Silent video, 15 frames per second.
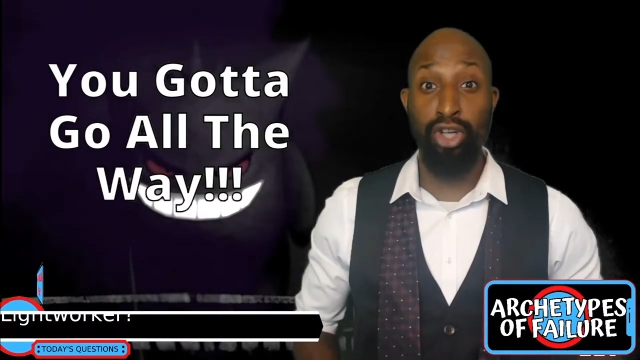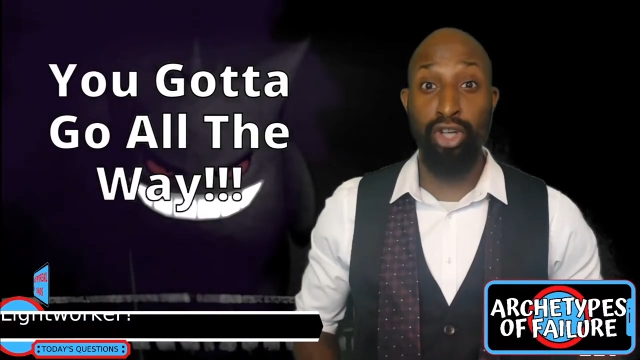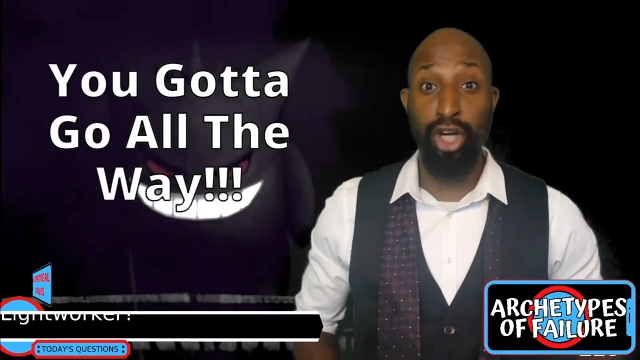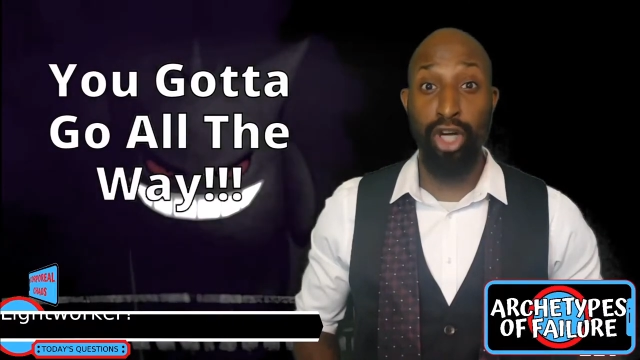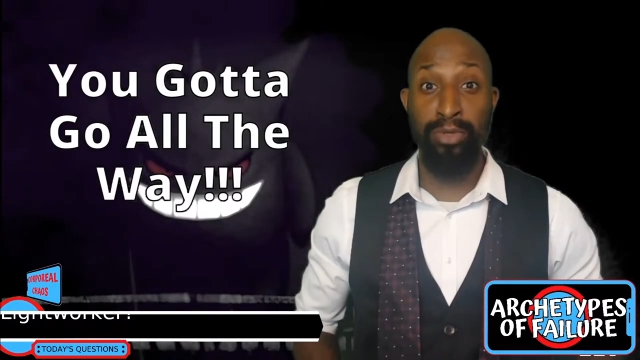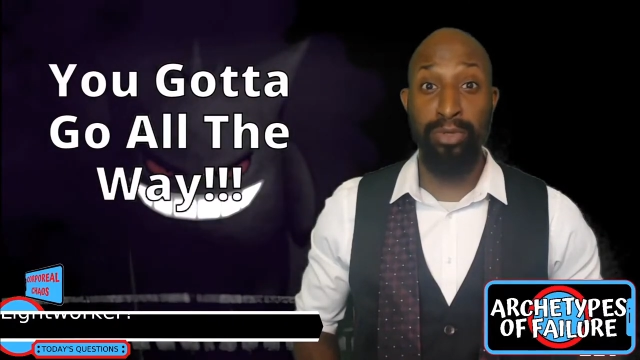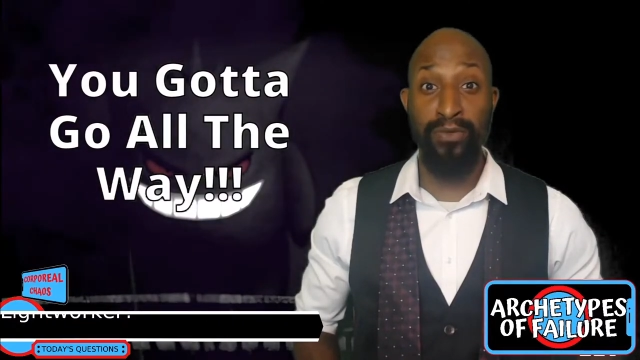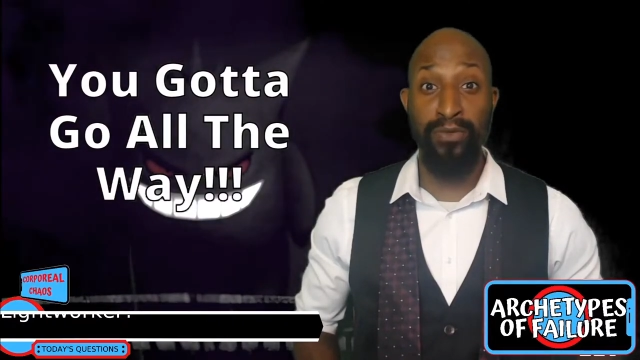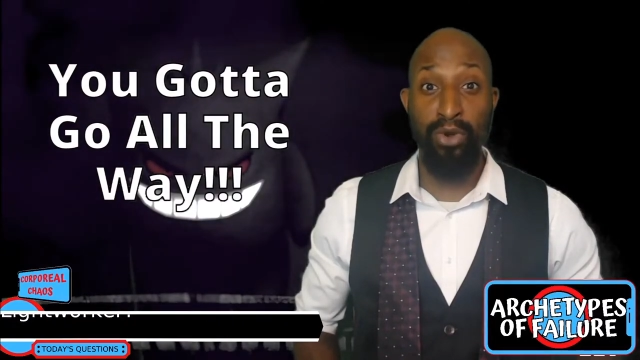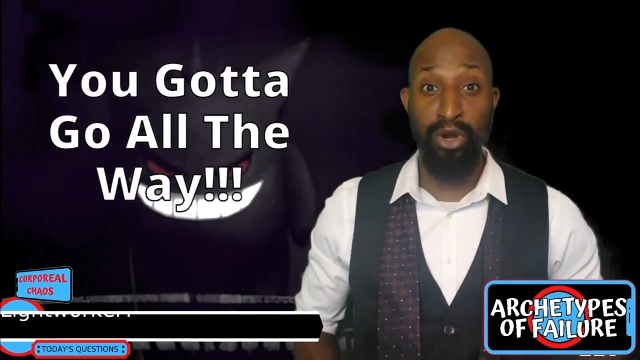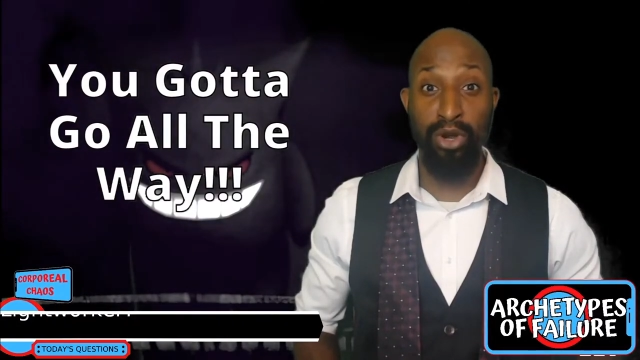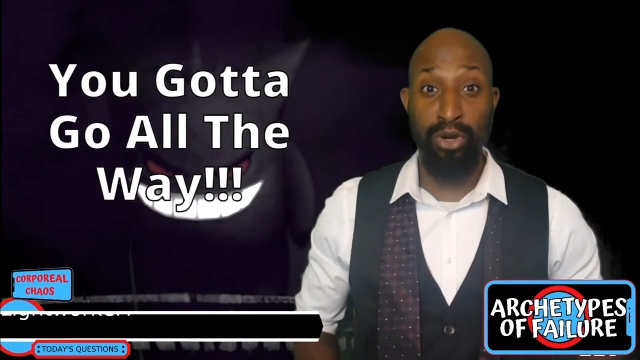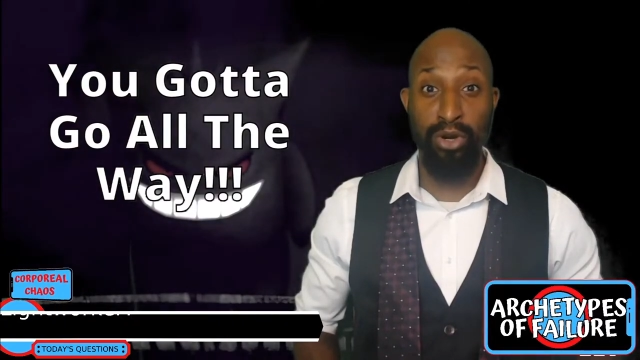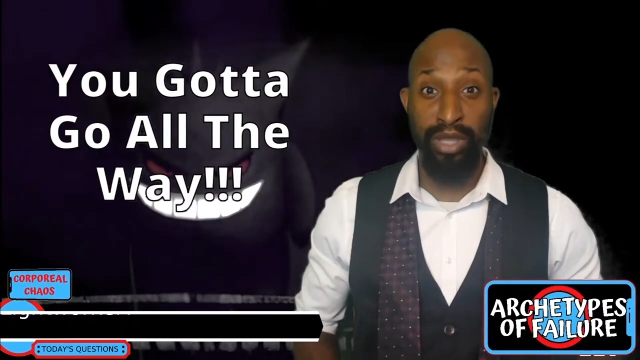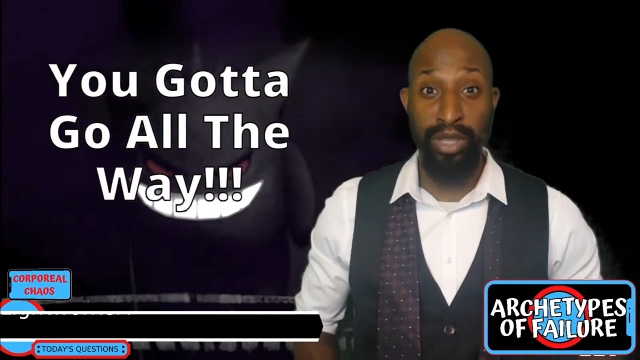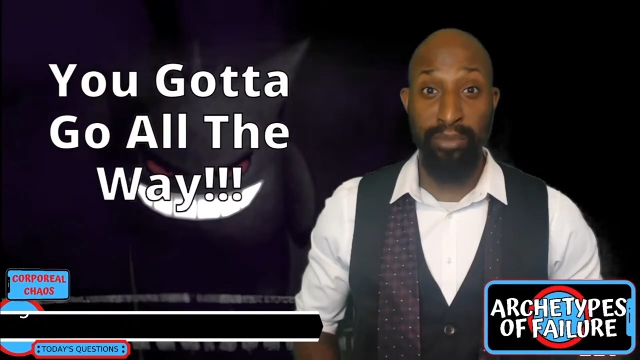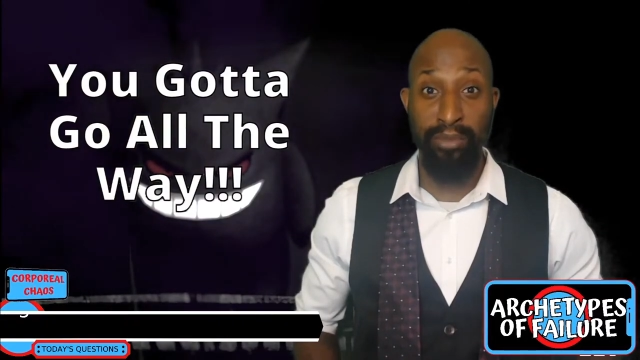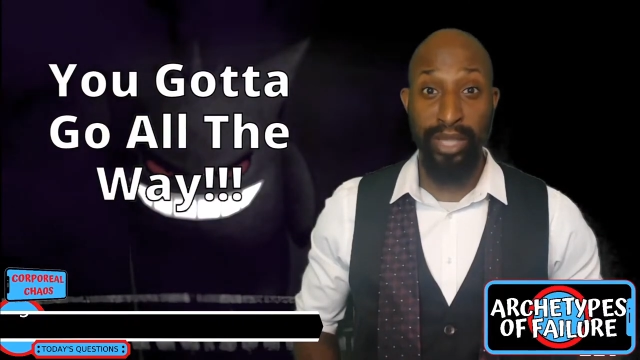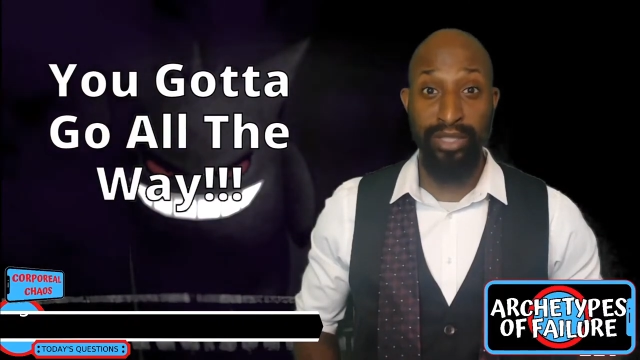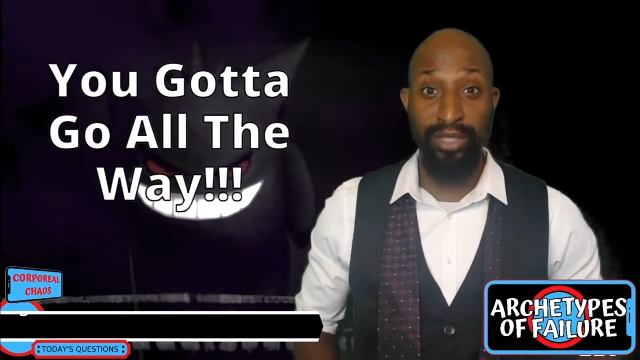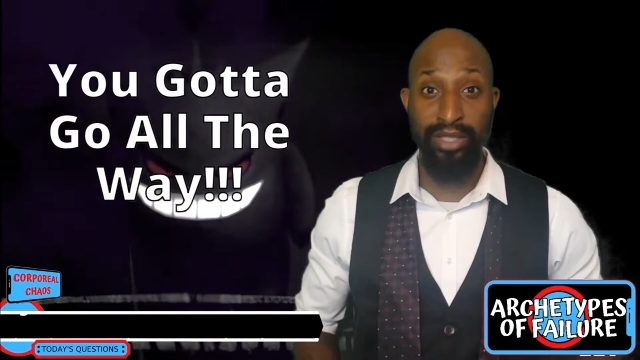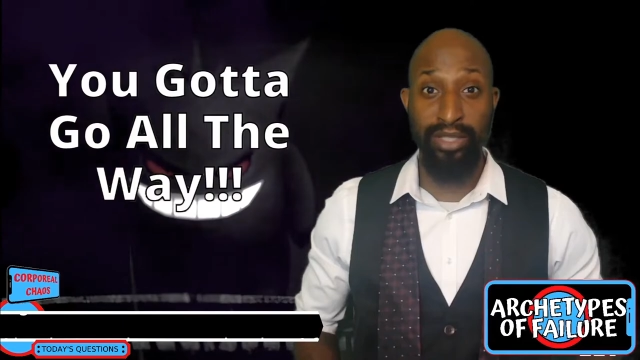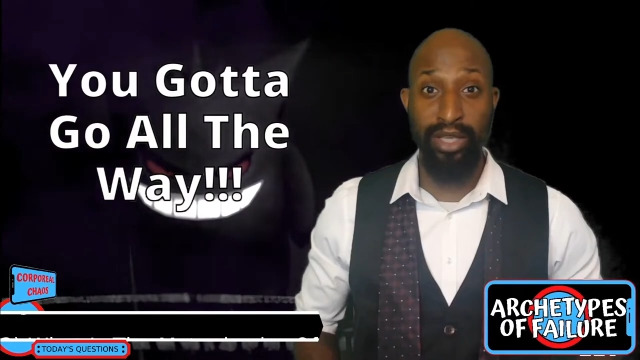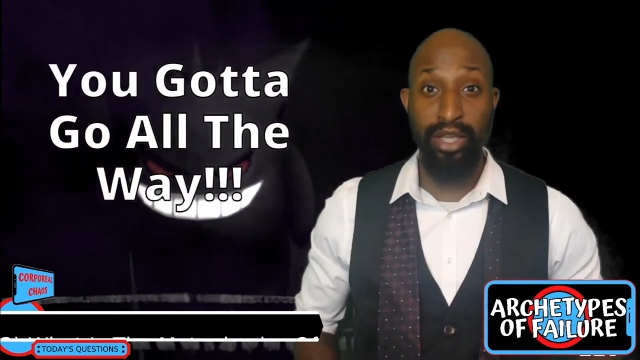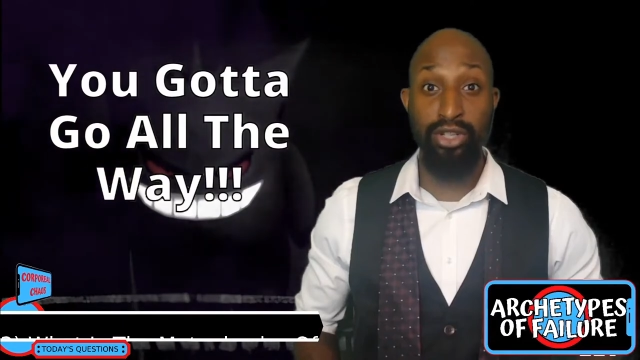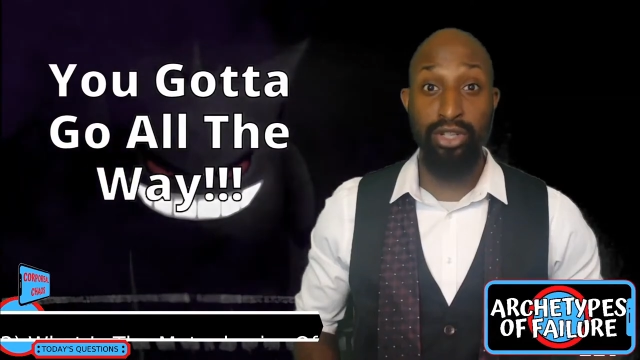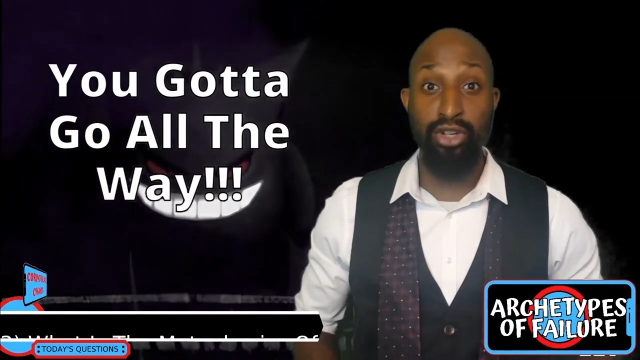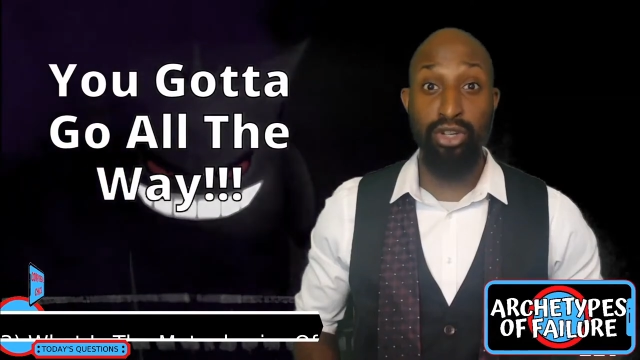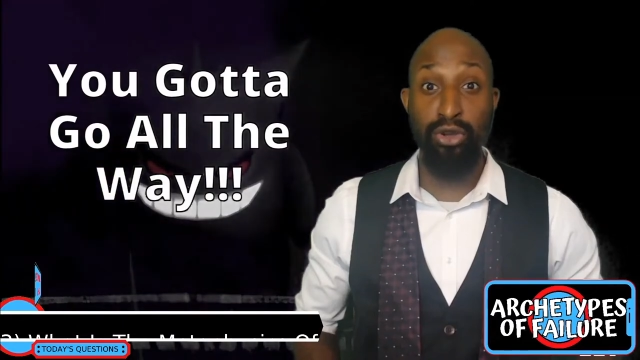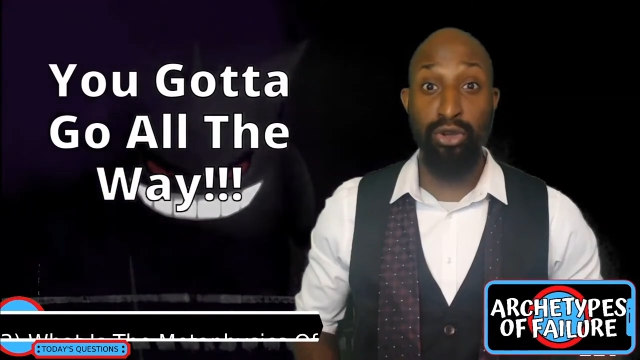in terms of your
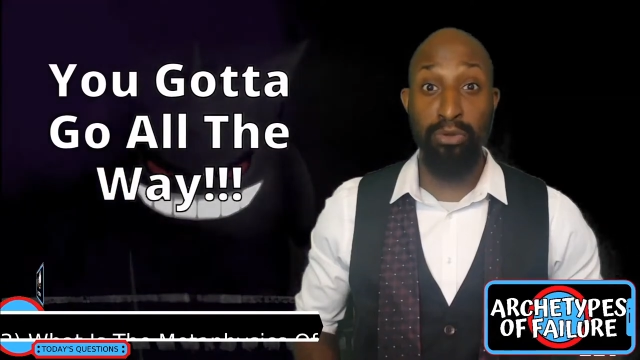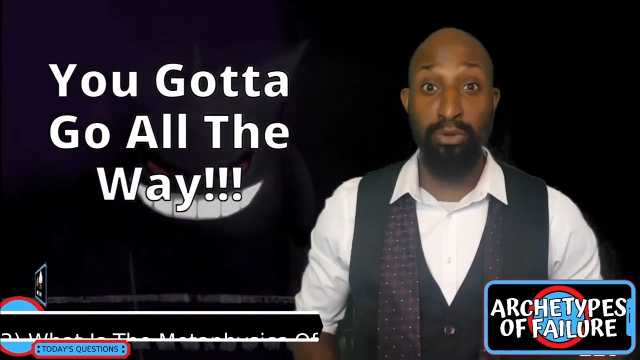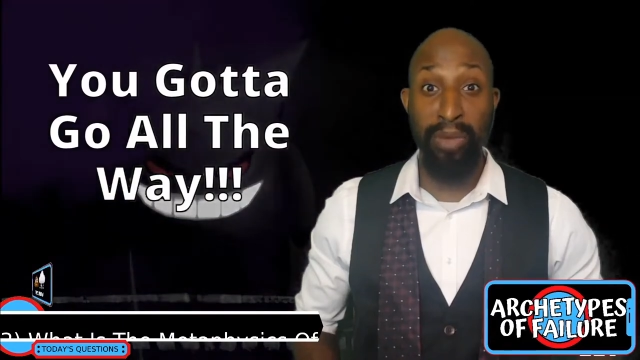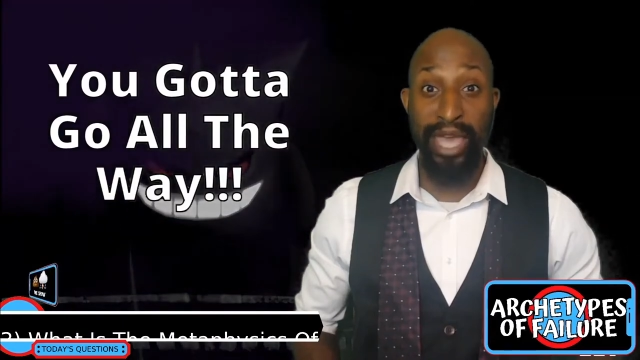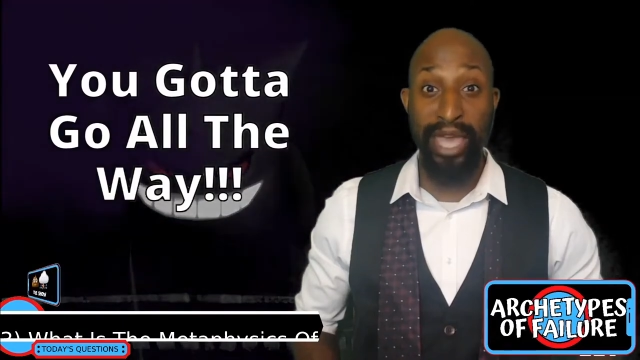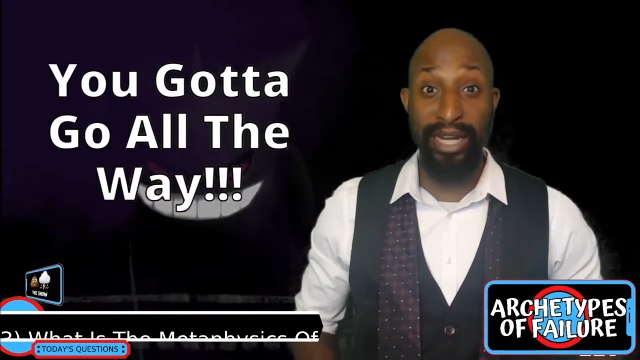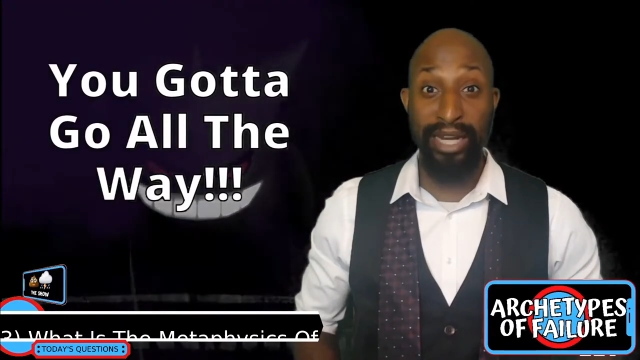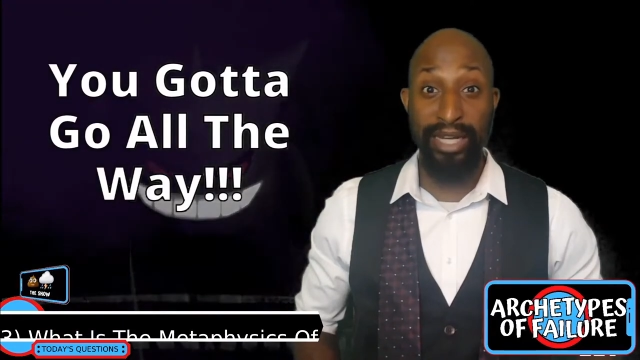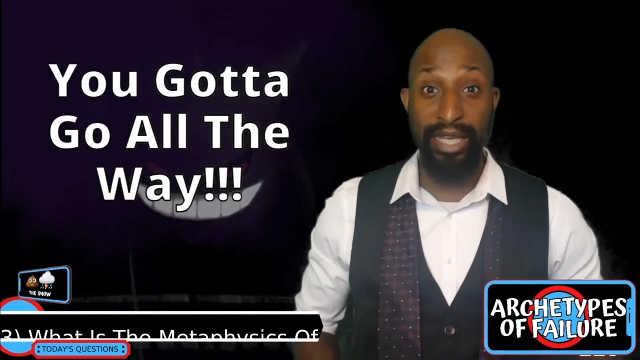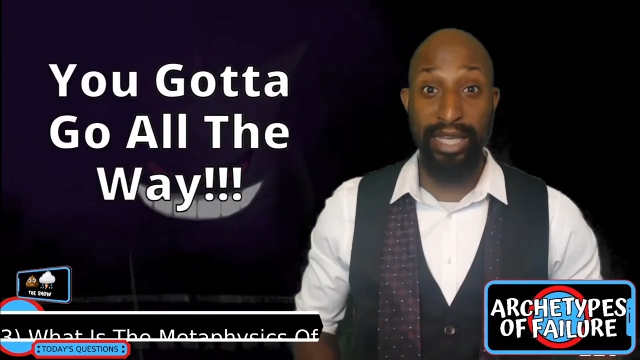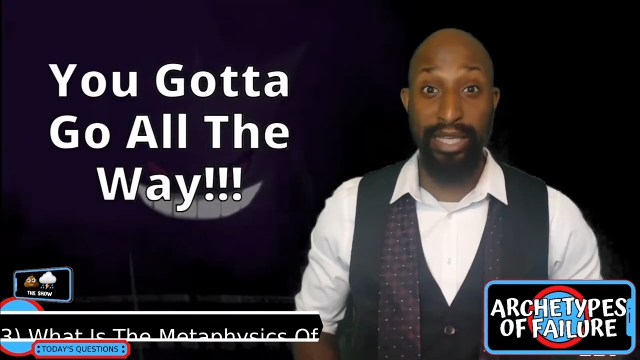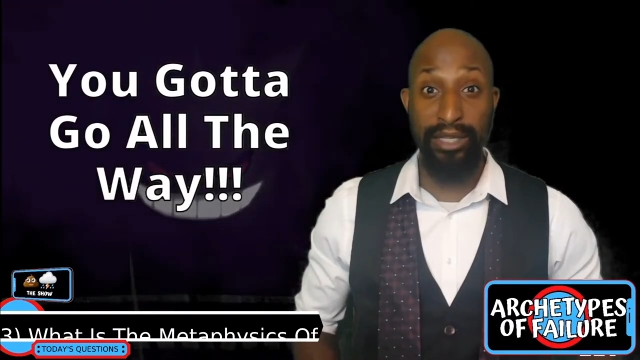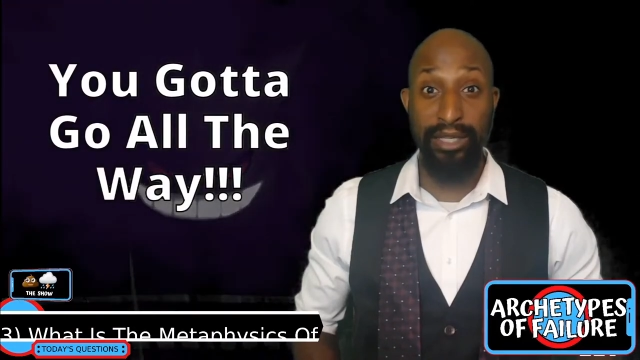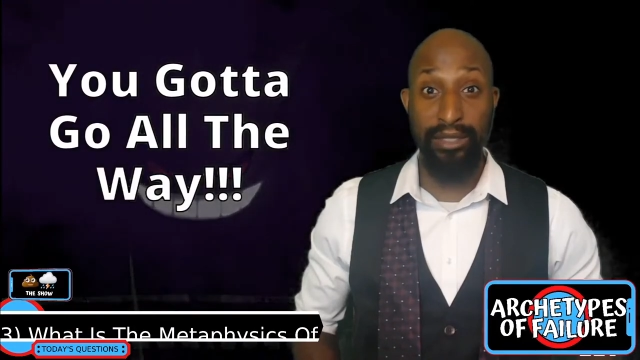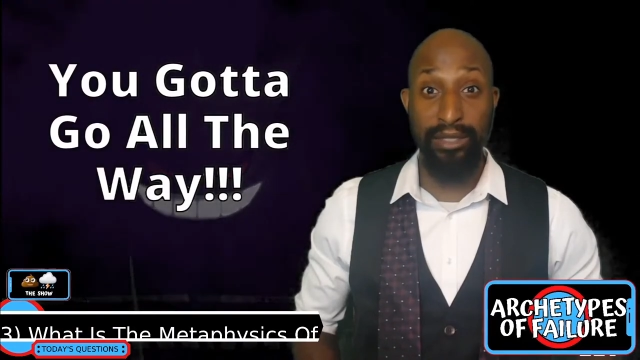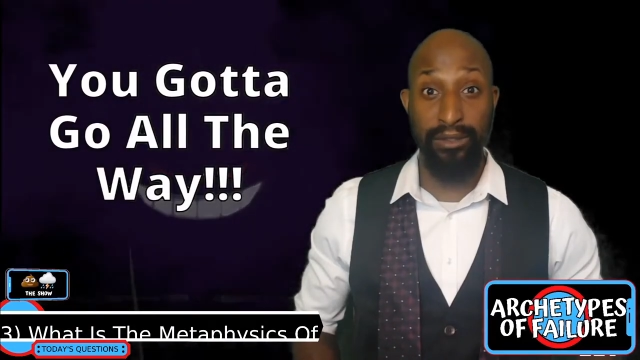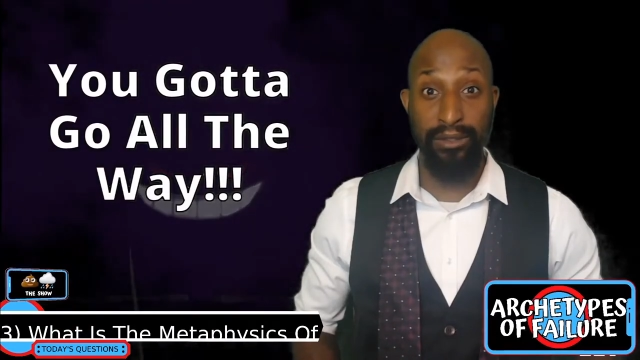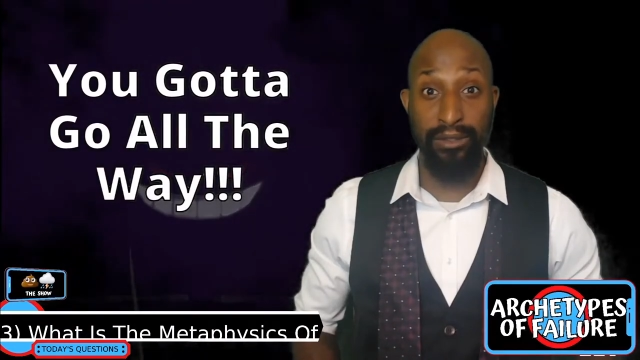agreements to humanity.